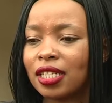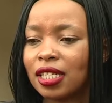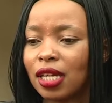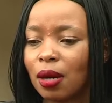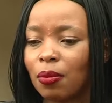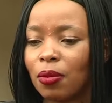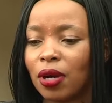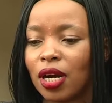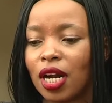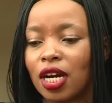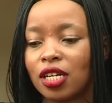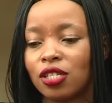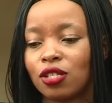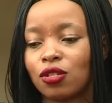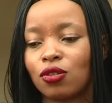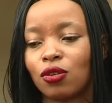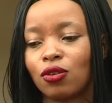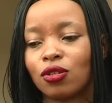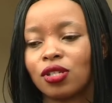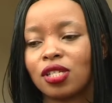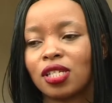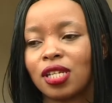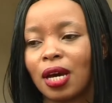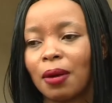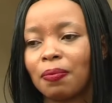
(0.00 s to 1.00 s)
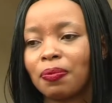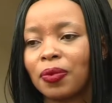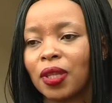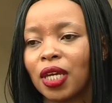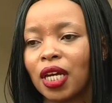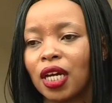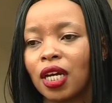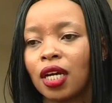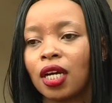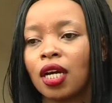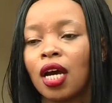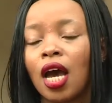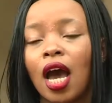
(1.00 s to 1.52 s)
someone has thrown
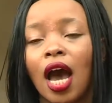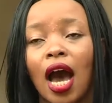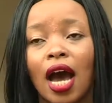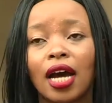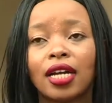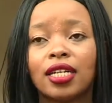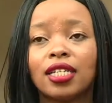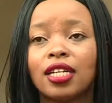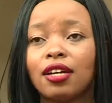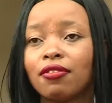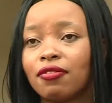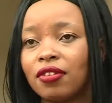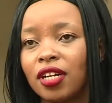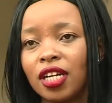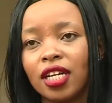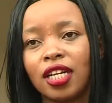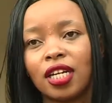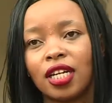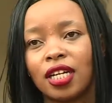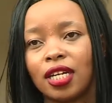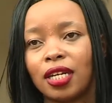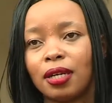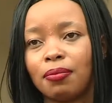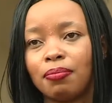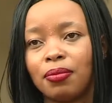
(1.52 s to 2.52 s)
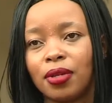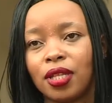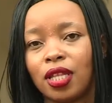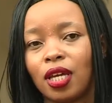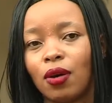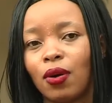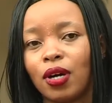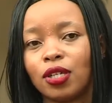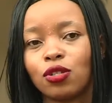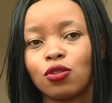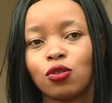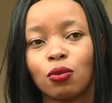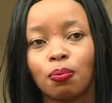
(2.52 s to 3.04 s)
something, I'd definitely be the
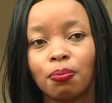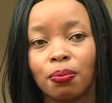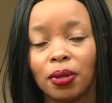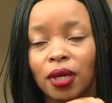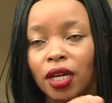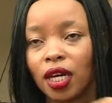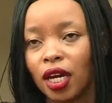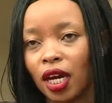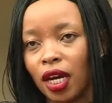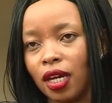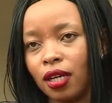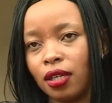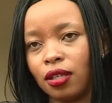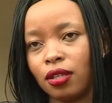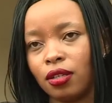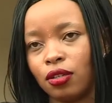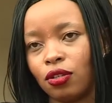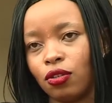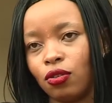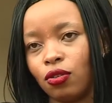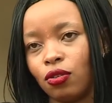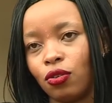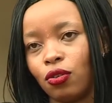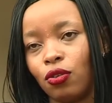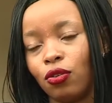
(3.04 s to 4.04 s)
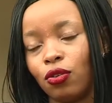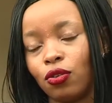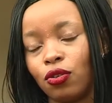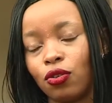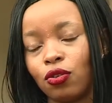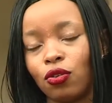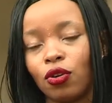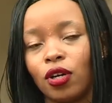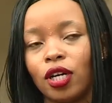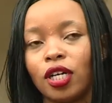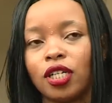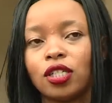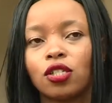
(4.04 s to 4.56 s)
one to pick and you know go
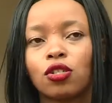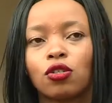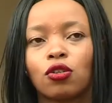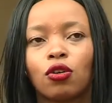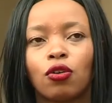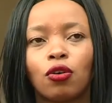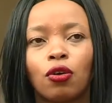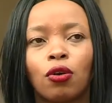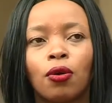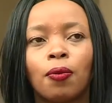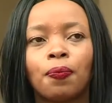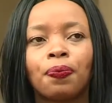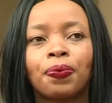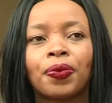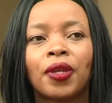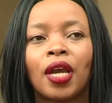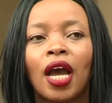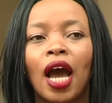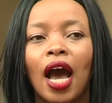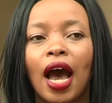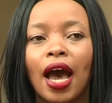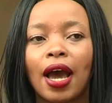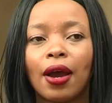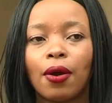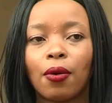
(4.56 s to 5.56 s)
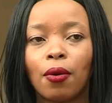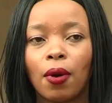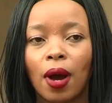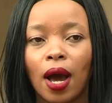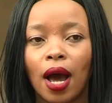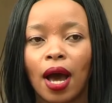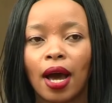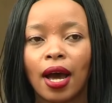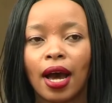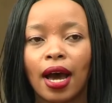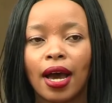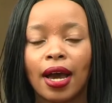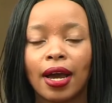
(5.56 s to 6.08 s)
through it. So I,
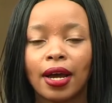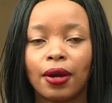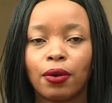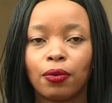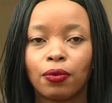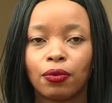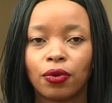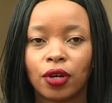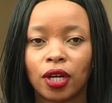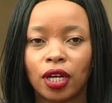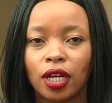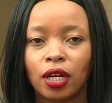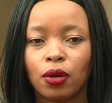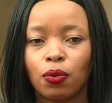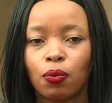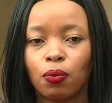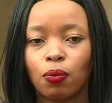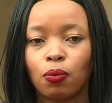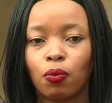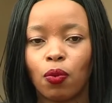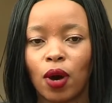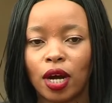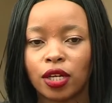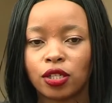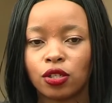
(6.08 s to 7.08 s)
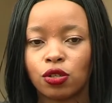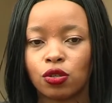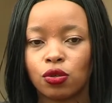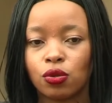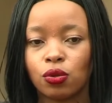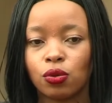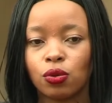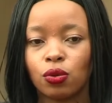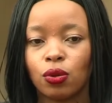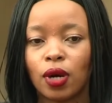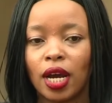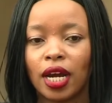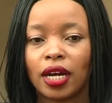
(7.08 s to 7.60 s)
I really want
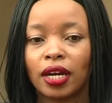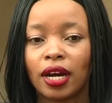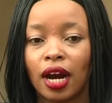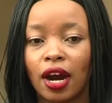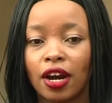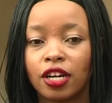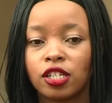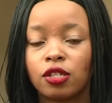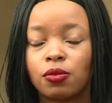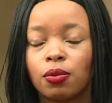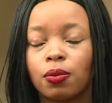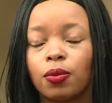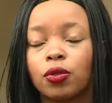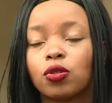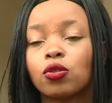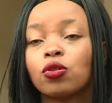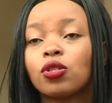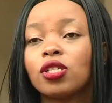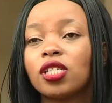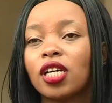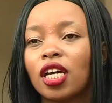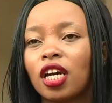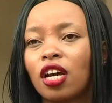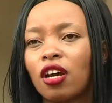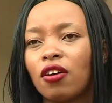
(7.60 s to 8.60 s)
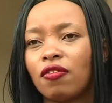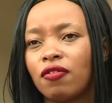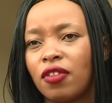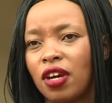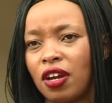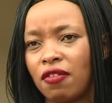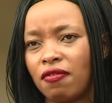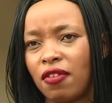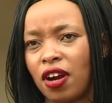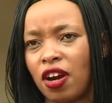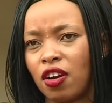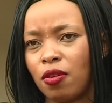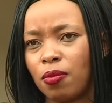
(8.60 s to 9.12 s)
to encourage people to take care of the
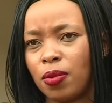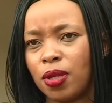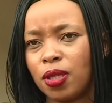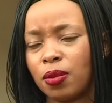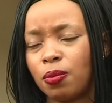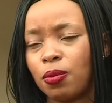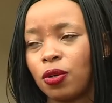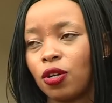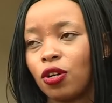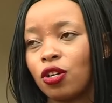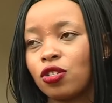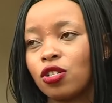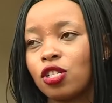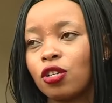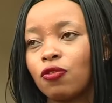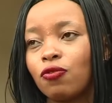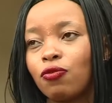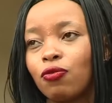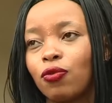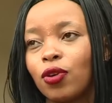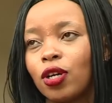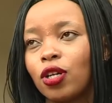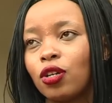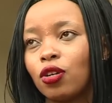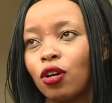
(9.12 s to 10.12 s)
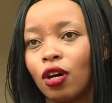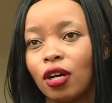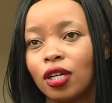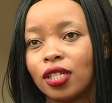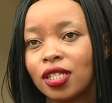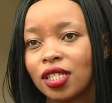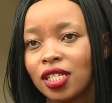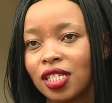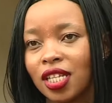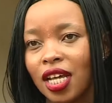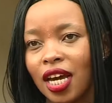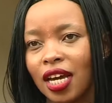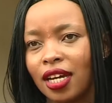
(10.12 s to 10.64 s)
environment because if we
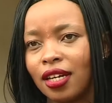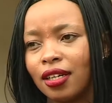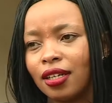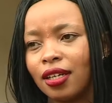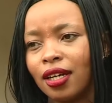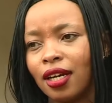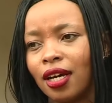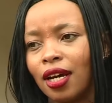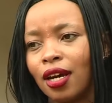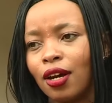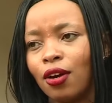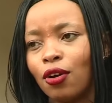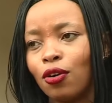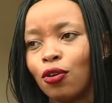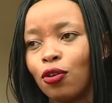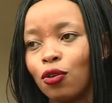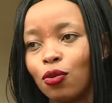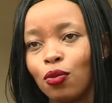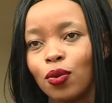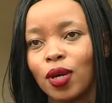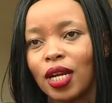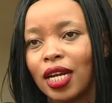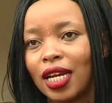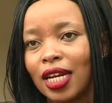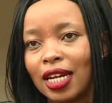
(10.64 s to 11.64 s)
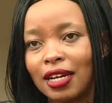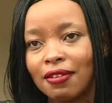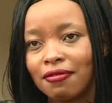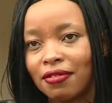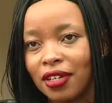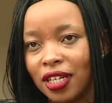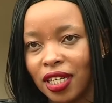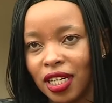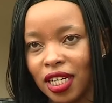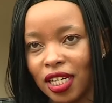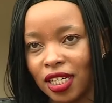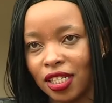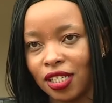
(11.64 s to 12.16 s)
don't, then who will live
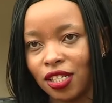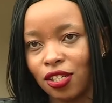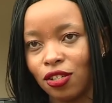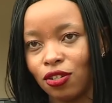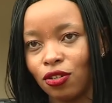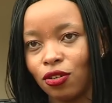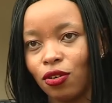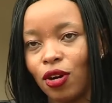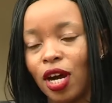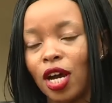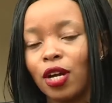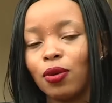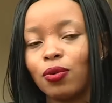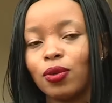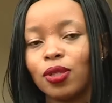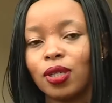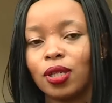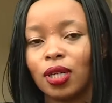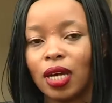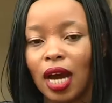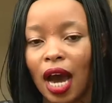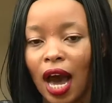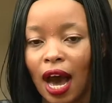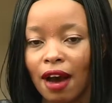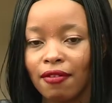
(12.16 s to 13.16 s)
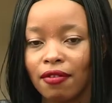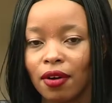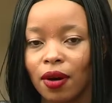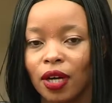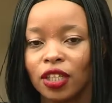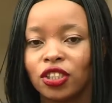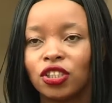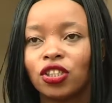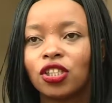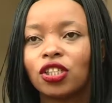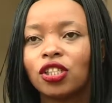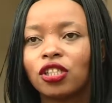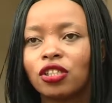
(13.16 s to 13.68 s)
in it, you know? And we have our
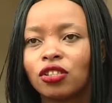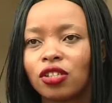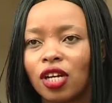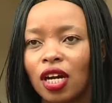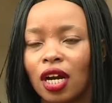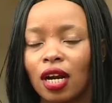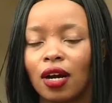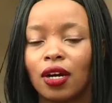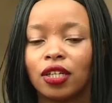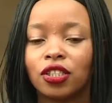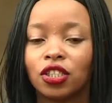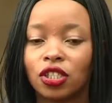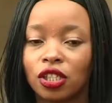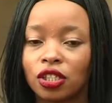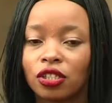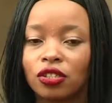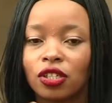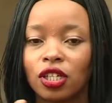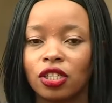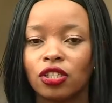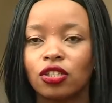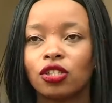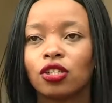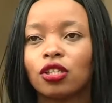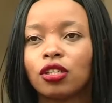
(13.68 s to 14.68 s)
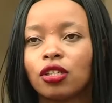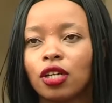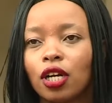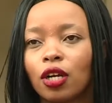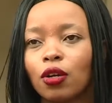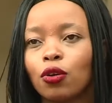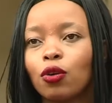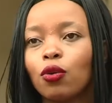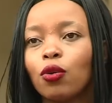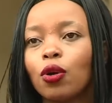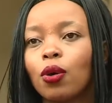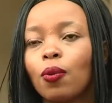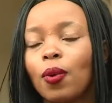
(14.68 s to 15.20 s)
children, our children, children
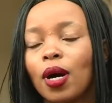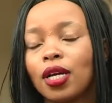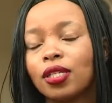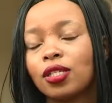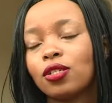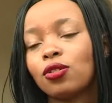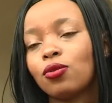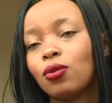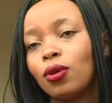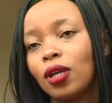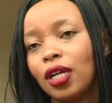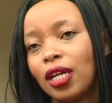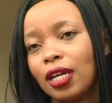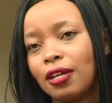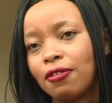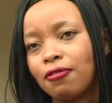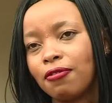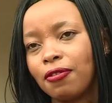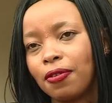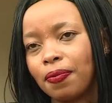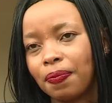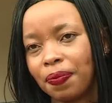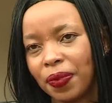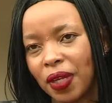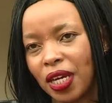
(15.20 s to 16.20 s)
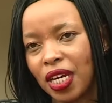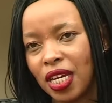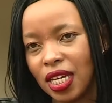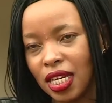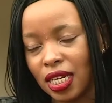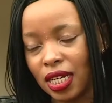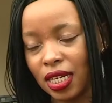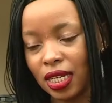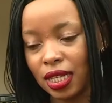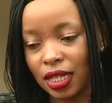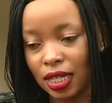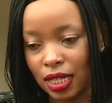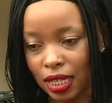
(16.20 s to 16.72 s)
who we want to live
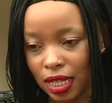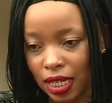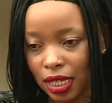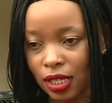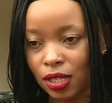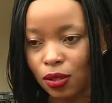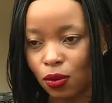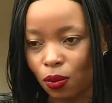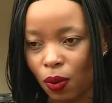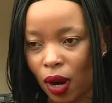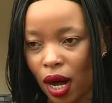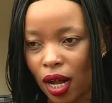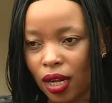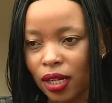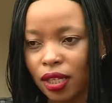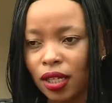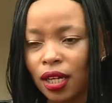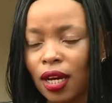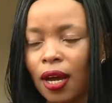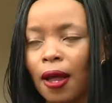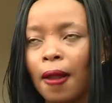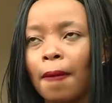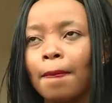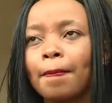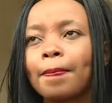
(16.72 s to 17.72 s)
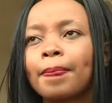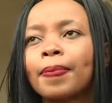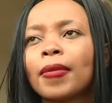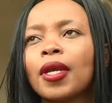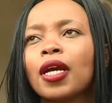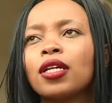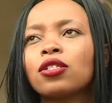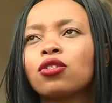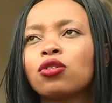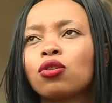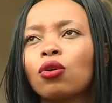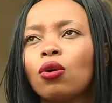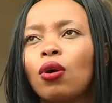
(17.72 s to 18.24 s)
in this world
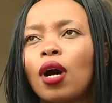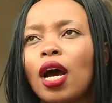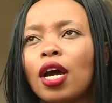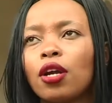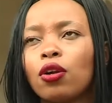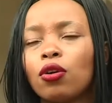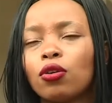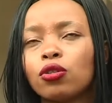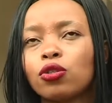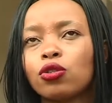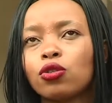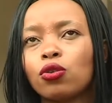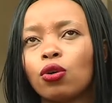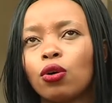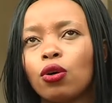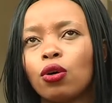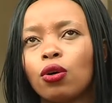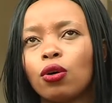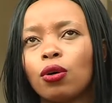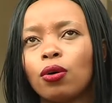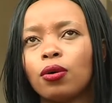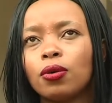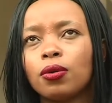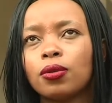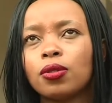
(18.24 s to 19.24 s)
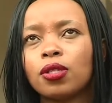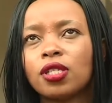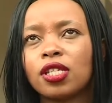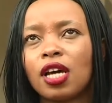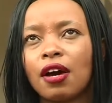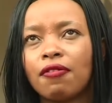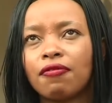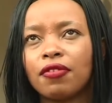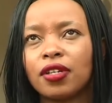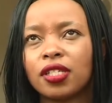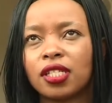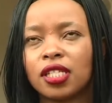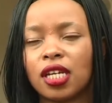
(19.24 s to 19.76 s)
so and also
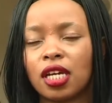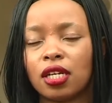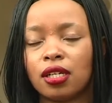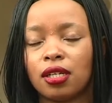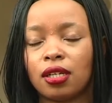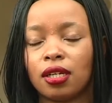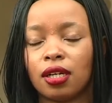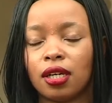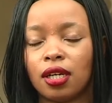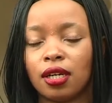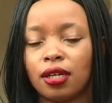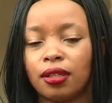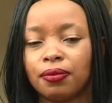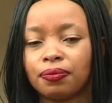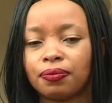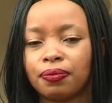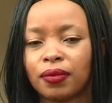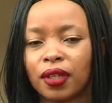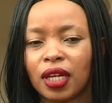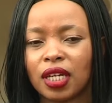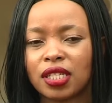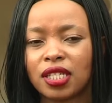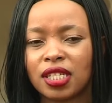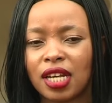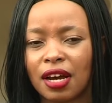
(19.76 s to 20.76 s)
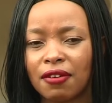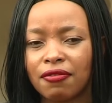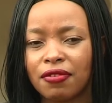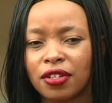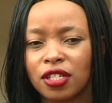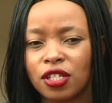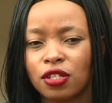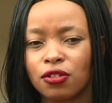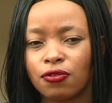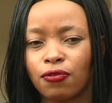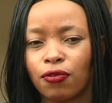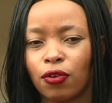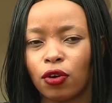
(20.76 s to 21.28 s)
service and uh,
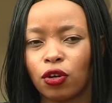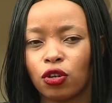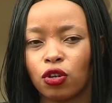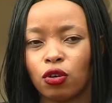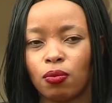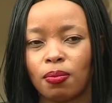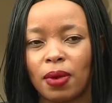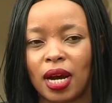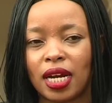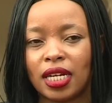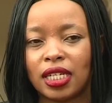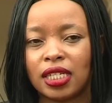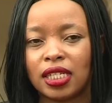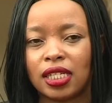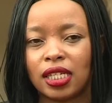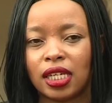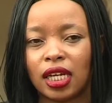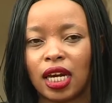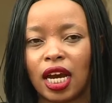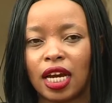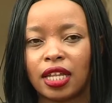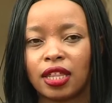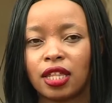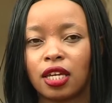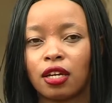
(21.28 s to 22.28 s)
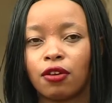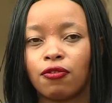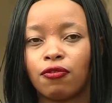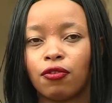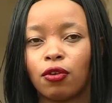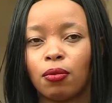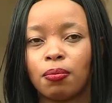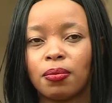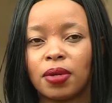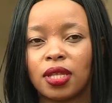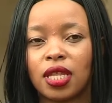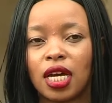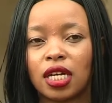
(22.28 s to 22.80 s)
service for humanity i think for
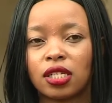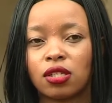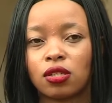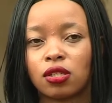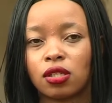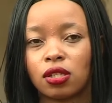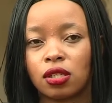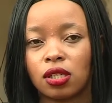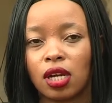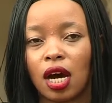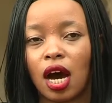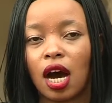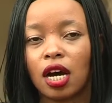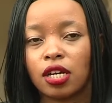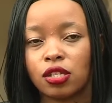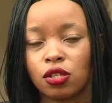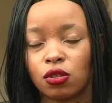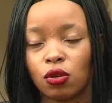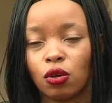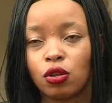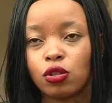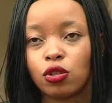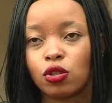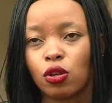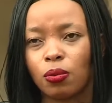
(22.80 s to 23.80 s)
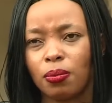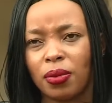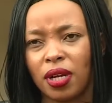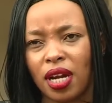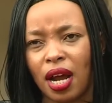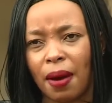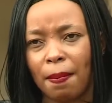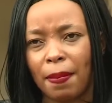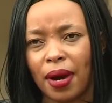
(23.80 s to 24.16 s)
me that has also been a